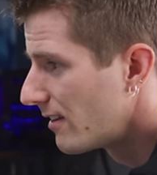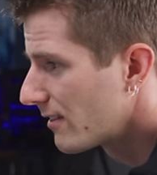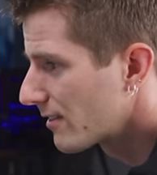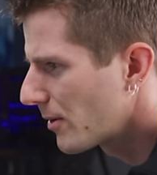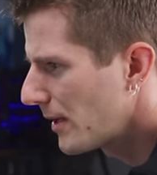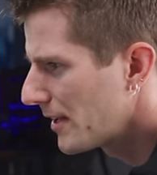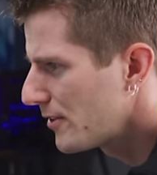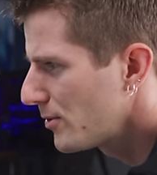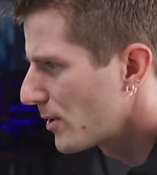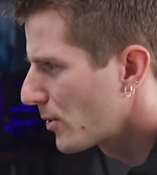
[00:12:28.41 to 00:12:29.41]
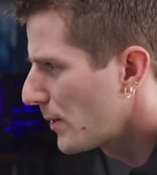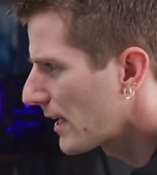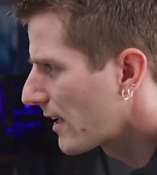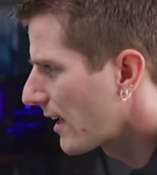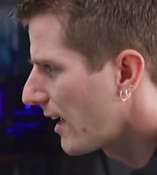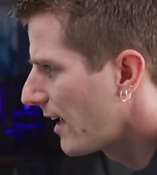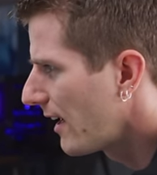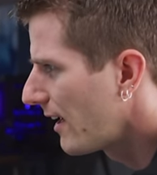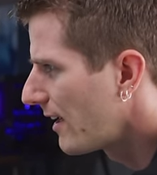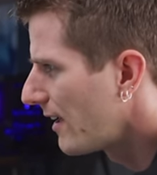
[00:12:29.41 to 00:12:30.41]
Let's go ahead and do a quick
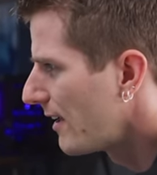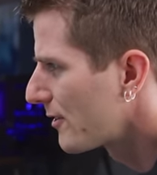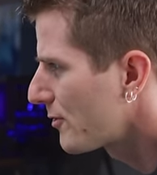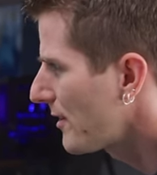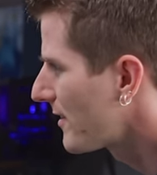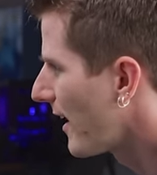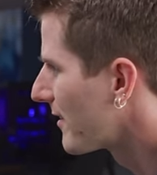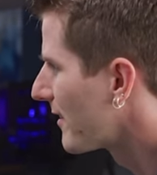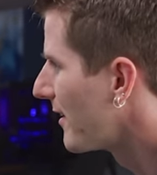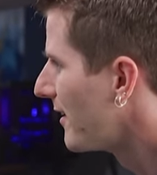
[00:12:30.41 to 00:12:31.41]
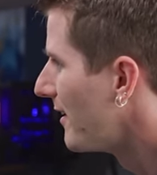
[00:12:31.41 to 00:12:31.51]
uh, stress test.